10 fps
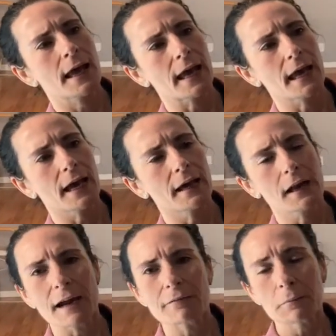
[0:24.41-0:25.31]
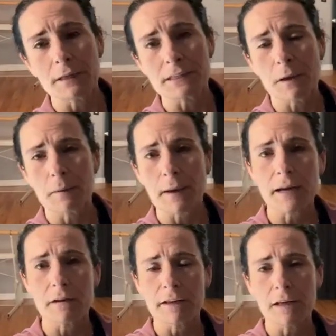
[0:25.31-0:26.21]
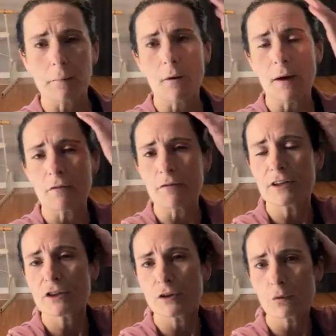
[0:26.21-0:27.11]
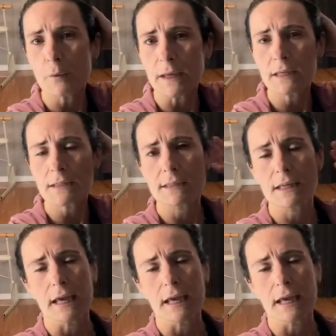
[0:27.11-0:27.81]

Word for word: and I replace my battery about every two weeks,